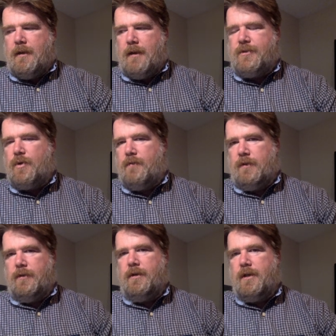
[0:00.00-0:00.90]
I sort of
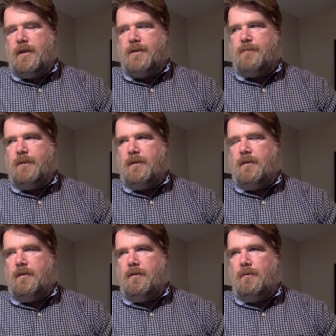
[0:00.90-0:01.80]
alluded to this, but
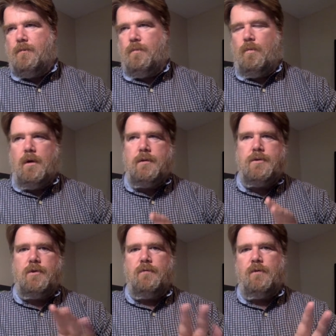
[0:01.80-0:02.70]
one
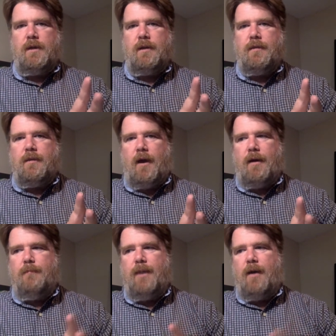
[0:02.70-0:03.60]
sort of related thought
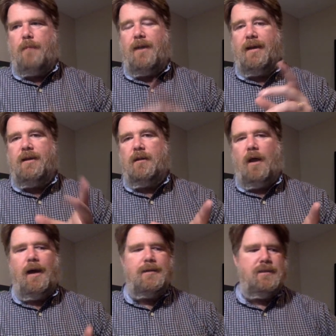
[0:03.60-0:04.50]
about buying in
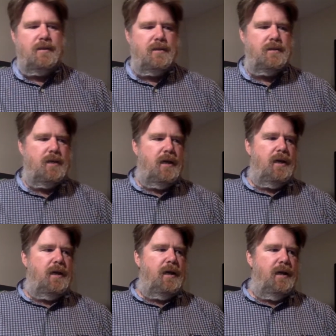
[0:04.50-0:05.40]
lots is,
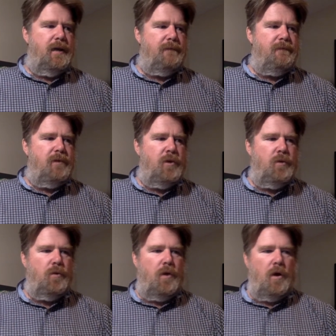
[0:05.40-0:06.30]
if
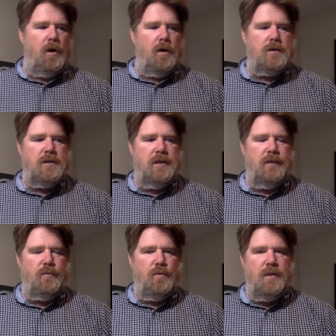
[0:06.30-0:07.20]
you are
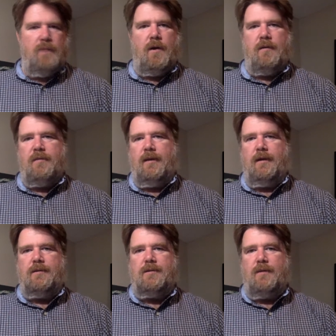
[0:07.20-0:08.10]
seeing really rare
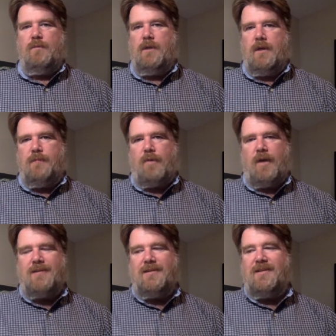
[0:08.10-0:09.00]
things at really good
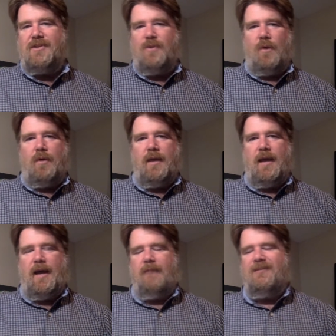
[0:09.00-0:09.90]
prices that you already
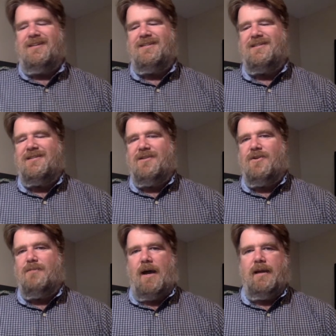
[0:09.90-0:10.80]
have,
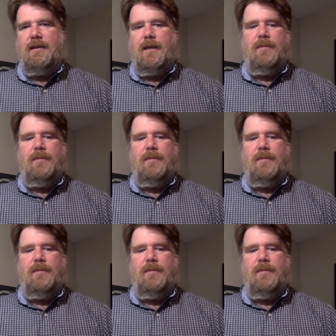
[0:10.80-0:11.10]
consider buying them.